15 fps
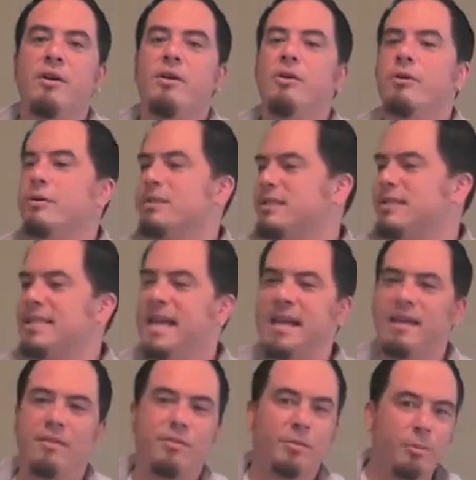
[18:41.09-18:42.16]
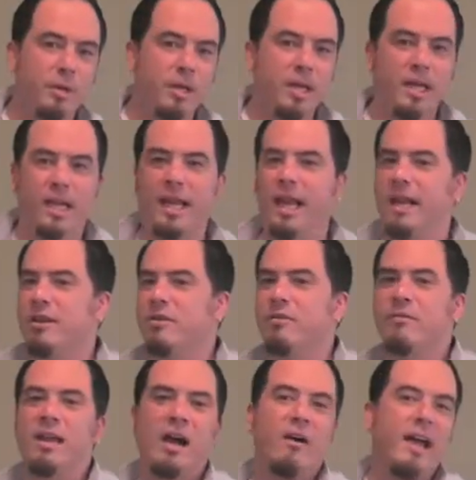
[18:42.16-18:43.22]
who it's day 3 and
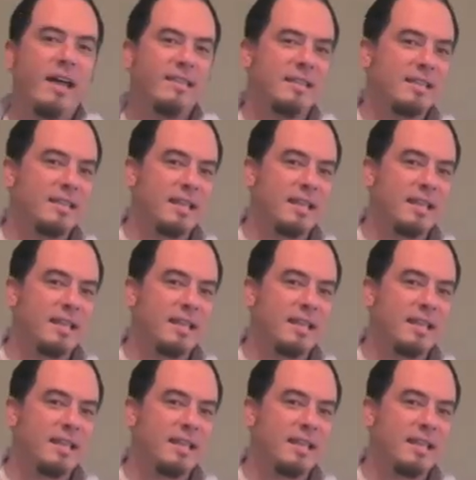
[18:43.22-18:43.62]
you've now had